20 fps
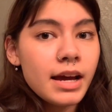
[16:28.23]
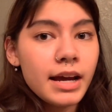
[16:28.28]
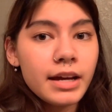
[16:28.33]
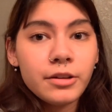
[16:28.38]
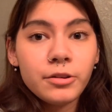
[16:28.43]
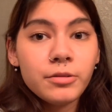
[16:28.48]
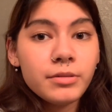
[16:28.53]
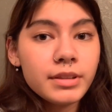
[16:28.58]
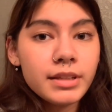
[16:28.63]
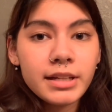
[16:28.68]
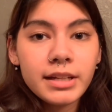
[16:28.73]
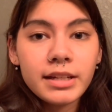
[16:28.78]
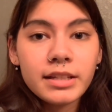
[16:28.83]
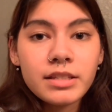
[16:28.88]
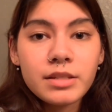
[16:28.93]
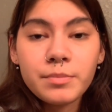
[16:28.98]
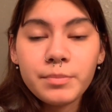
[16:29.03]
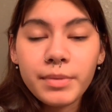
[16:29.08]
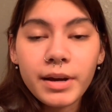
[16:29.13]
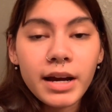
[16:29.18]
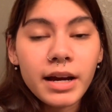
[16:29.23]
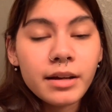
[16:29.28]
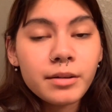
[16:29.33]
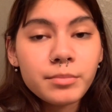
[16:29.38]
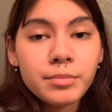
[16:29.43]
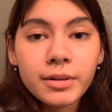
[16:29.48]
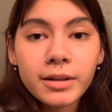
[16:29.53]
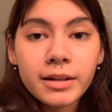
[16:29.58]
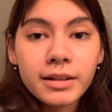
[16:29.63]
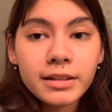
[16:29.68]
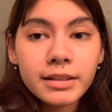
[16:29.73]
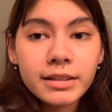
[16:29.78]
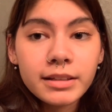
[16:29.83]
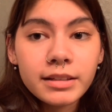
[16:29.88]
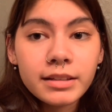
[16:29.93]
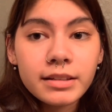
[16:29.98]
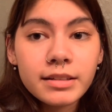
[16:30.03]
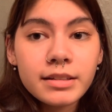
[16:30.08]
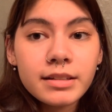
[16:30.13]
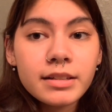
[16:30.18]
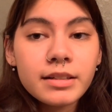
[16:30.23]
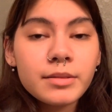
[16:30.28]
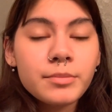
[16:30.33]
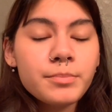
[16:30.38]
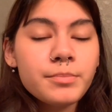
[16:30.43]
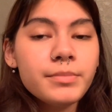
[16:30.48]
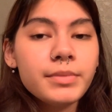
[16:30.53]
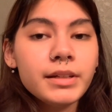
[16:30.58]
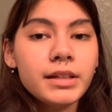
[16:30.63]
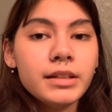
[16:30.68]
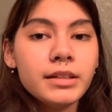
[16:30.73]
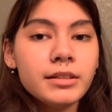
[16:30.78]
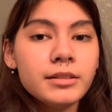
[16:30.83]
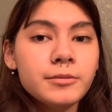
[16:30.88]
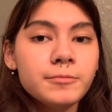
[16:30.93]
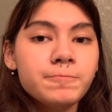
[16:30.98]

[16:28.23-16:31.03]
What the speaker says: I don't think it's a bad product, but